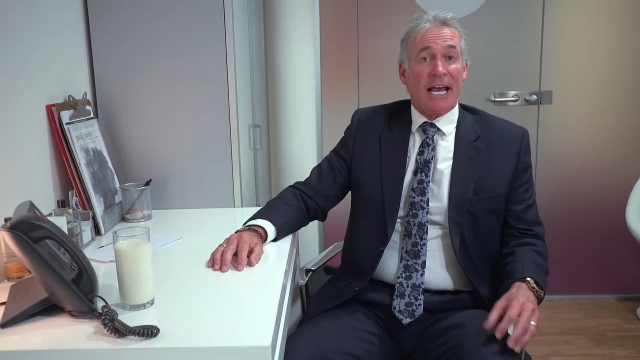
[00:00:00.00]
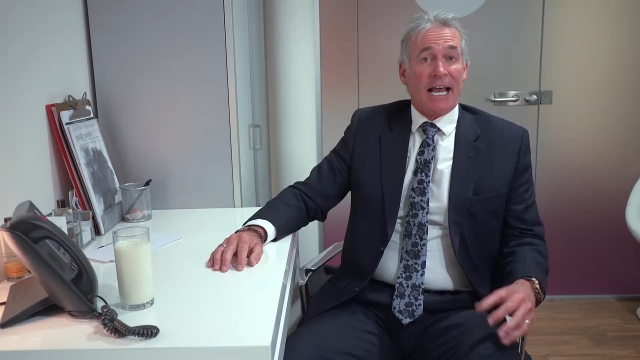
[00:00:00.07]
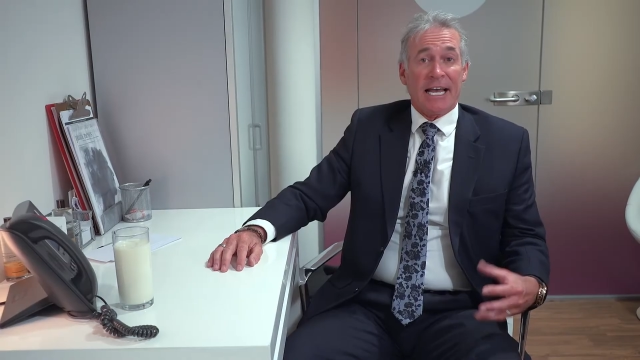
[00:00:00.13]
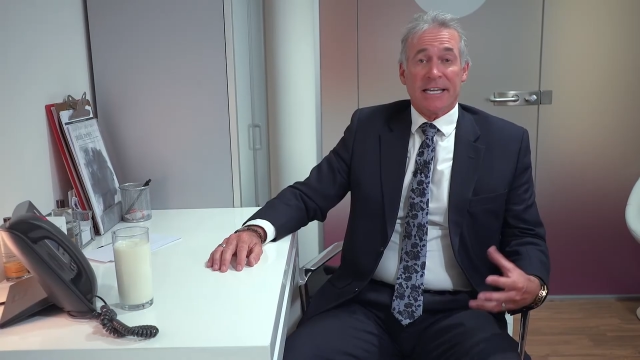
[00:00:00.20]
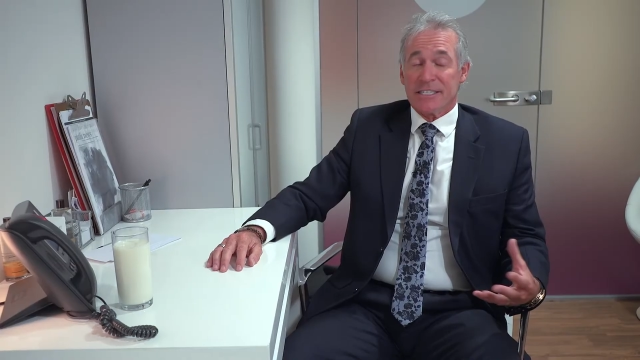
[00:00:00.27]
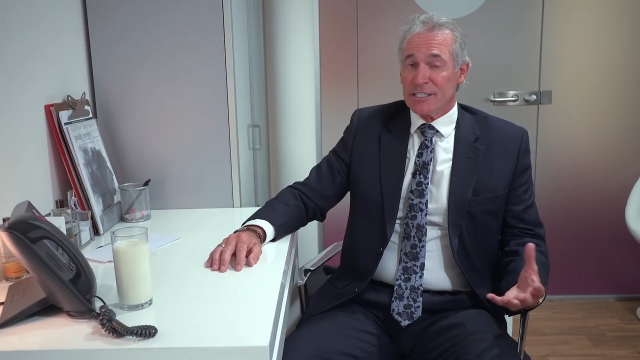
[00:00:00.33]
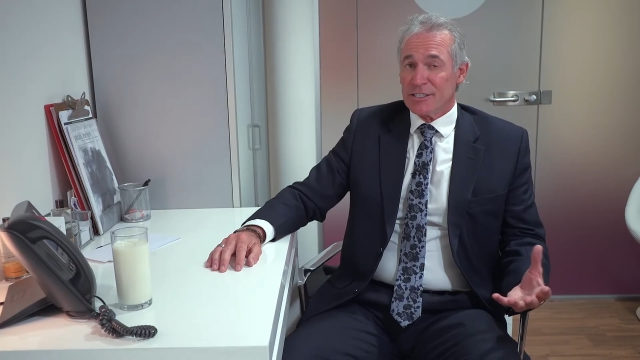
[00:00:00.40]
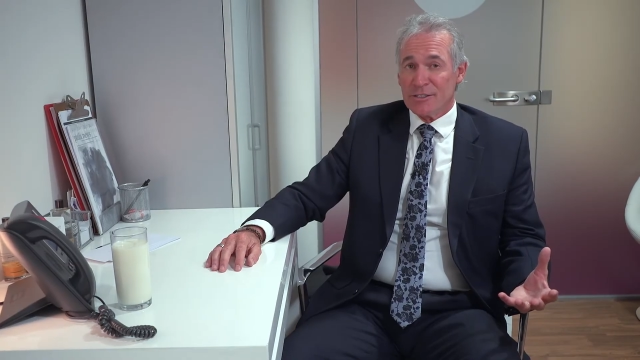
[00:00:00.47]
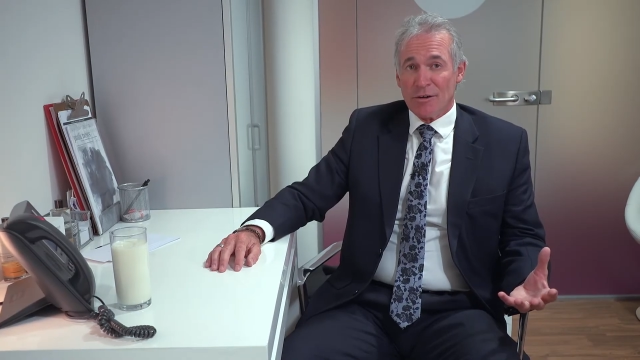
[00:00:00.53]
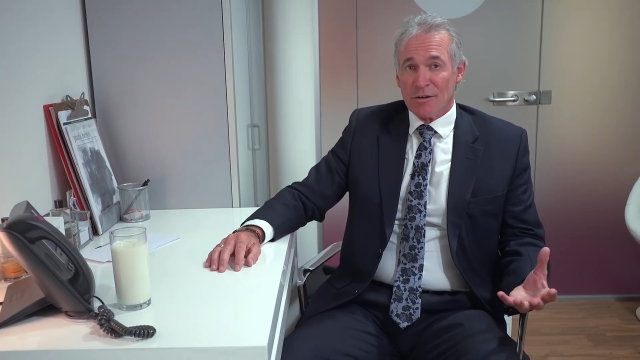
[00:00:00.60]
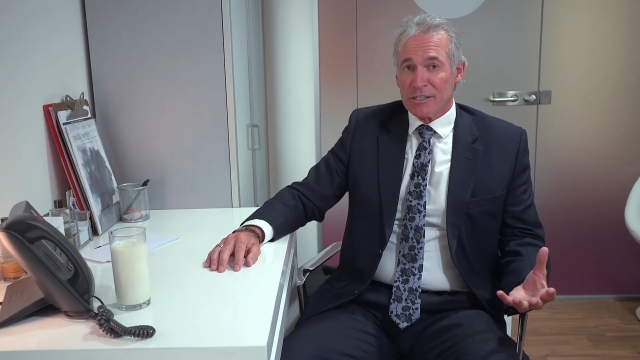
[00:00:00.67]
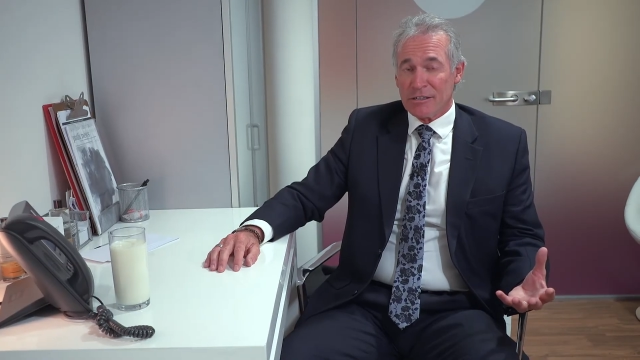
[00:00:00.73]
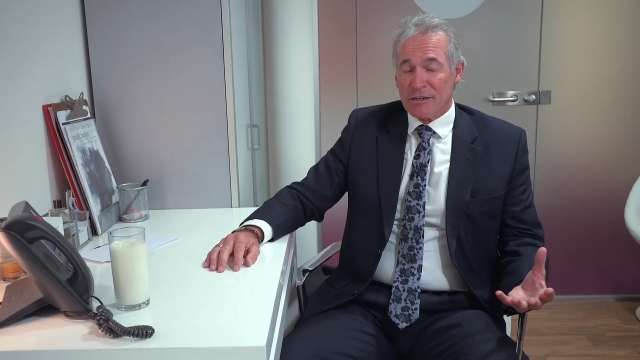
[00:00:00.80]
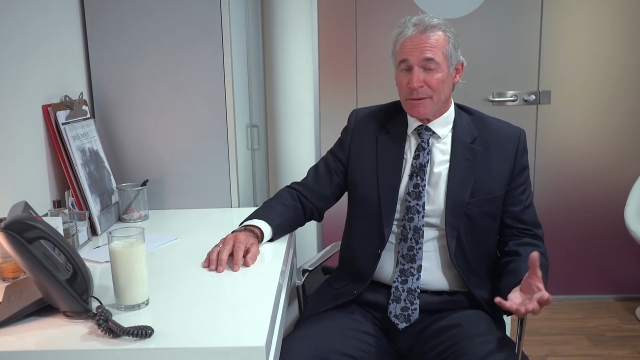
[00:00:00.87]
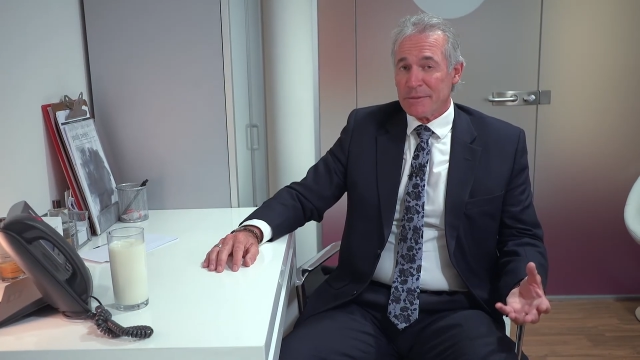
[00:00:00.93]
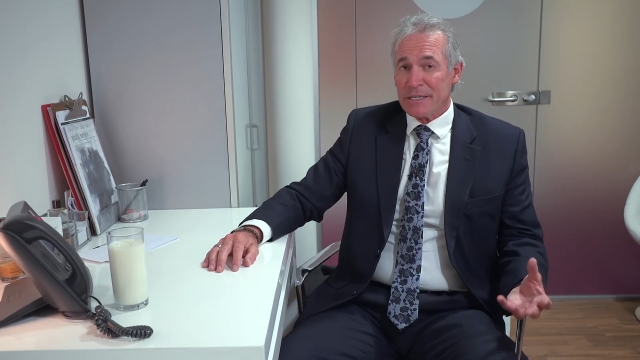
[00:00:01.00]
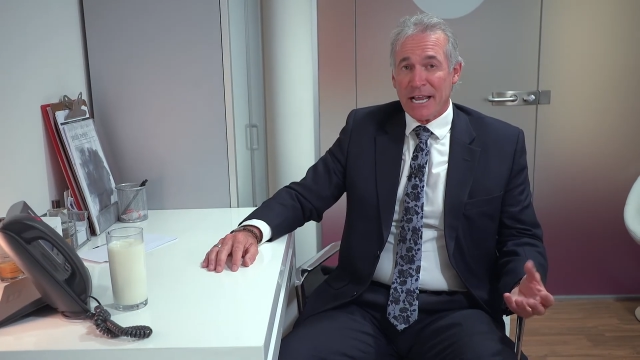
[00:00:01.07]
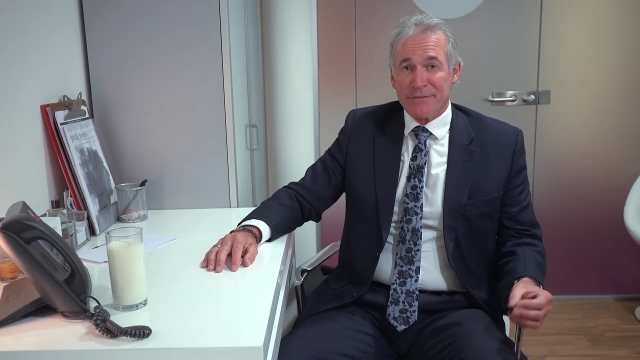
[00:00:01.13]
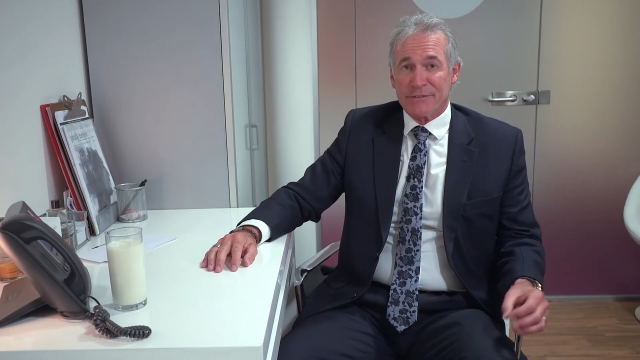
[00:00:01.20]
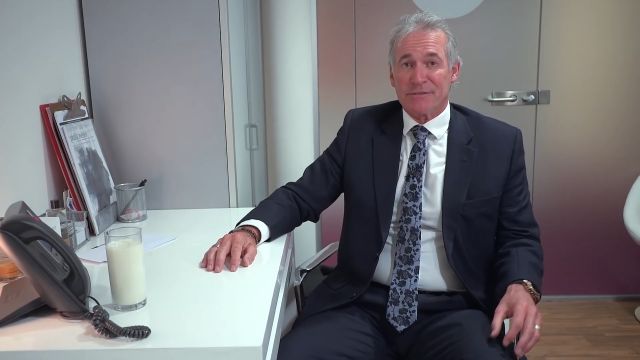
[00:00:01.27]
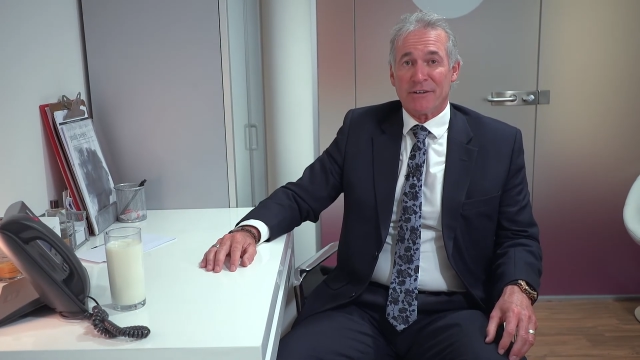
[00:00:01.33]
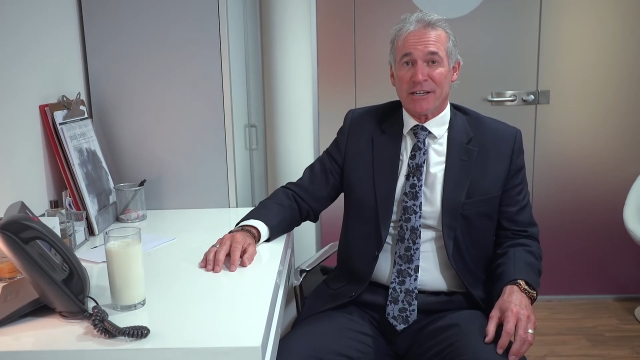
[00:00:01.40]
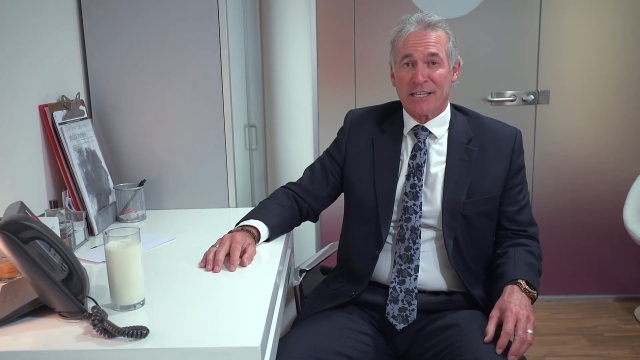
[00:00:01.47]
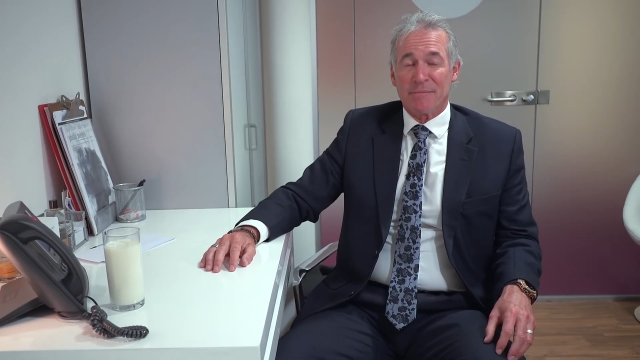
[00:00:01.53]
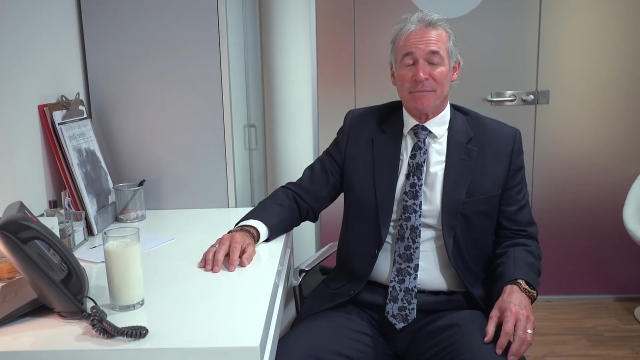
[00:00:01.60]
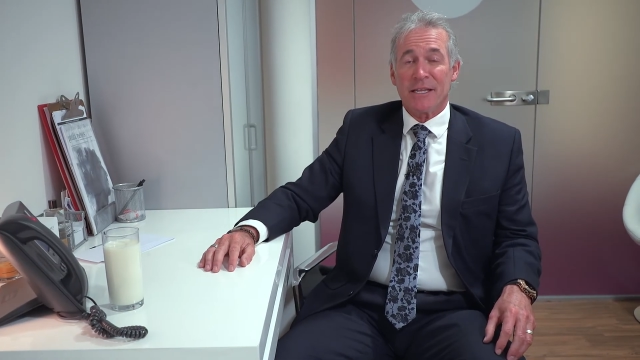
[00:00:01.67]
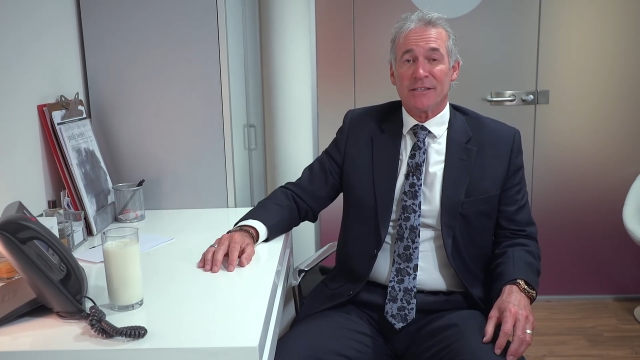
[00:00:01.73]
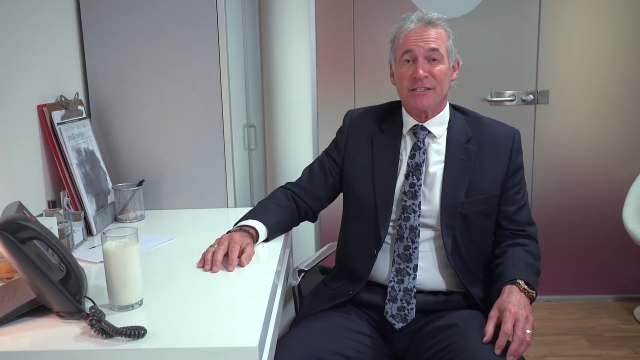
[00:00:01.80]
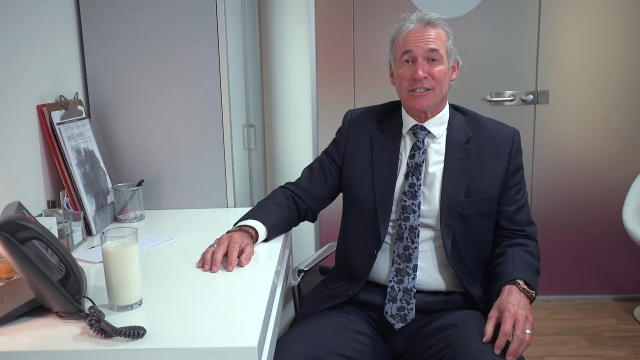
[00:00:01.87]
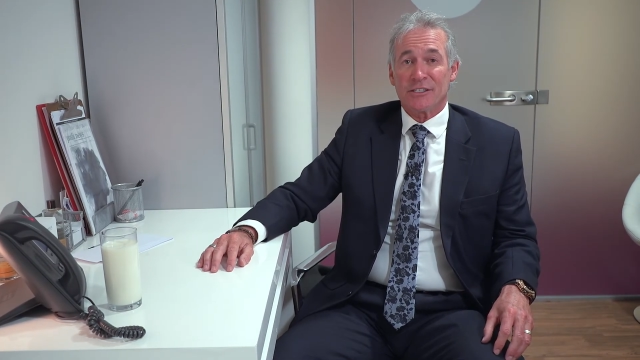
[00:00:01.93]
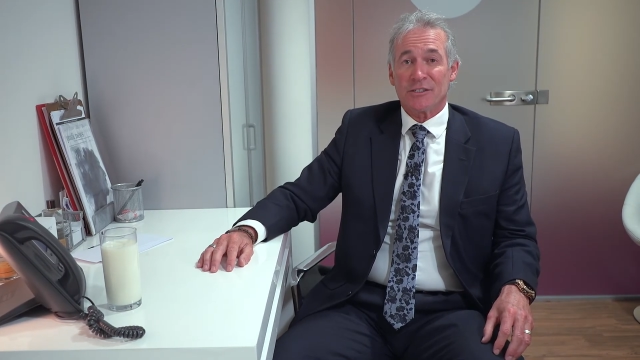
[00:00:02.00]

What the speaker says: and as a doctor I would have to recommend that